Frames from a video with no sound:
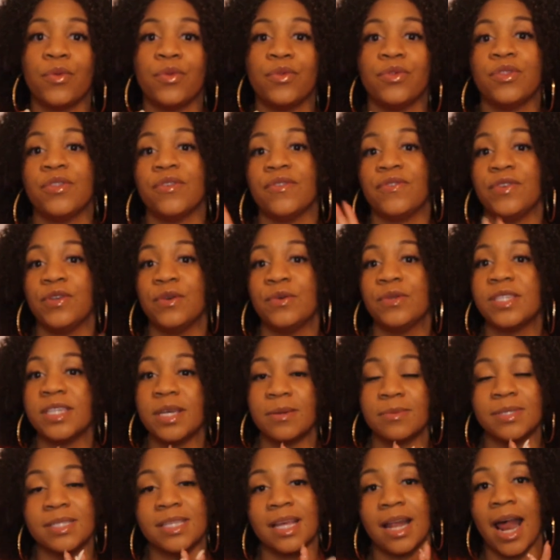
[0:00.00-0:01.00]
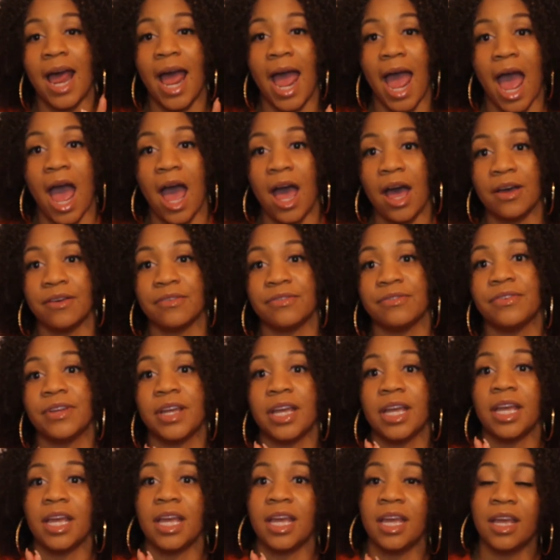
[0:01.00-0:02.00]
the few tips that I have:
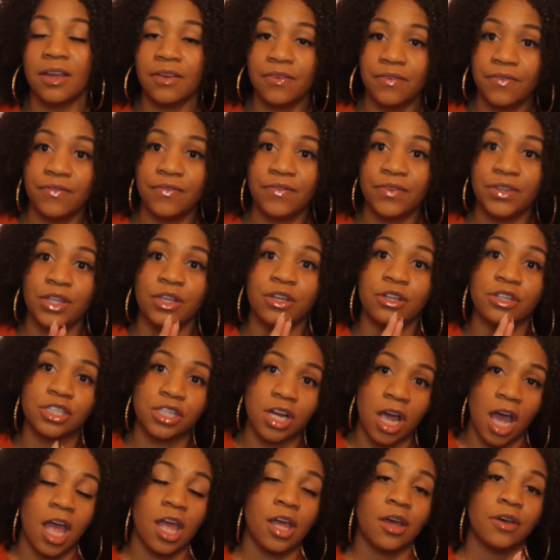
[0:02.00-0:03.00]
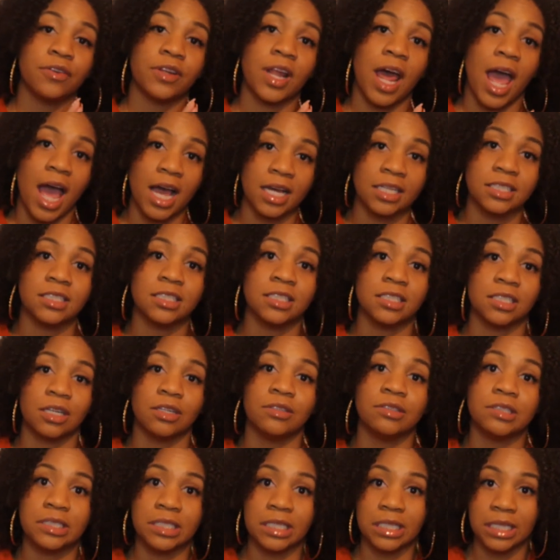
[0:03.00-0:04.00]
if your child has to
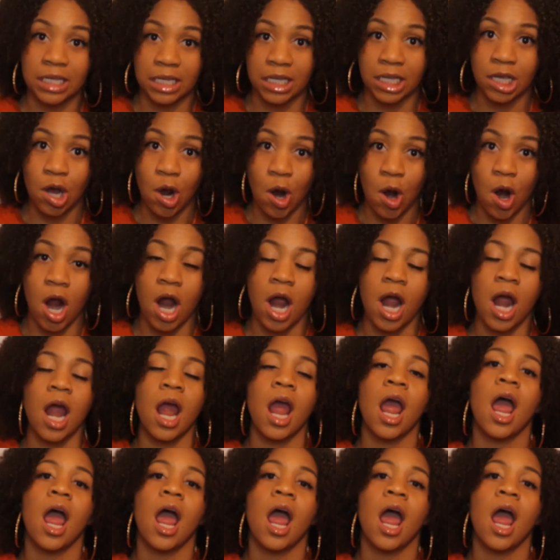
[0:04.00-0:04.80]
go to the ER,